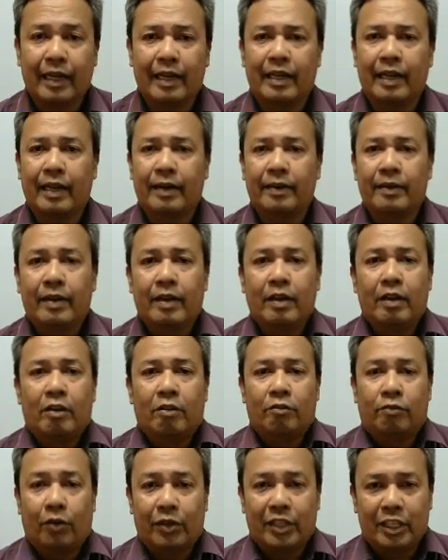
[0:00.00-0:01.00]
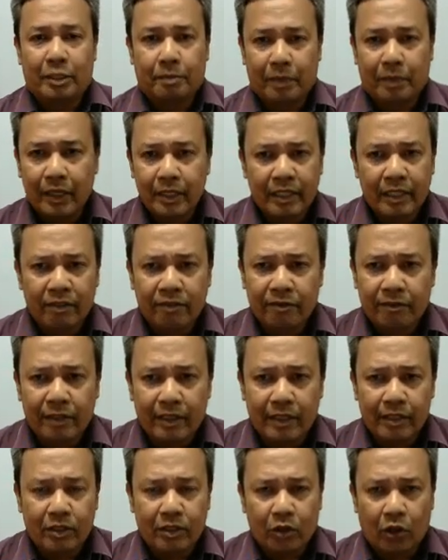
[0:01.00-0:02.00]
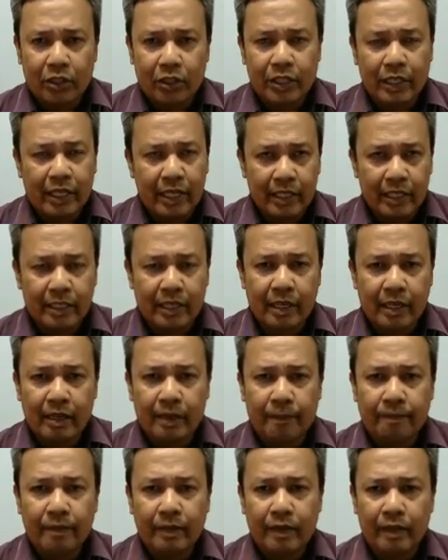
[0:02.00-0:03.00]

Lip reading: And then for dispersive, it's not easy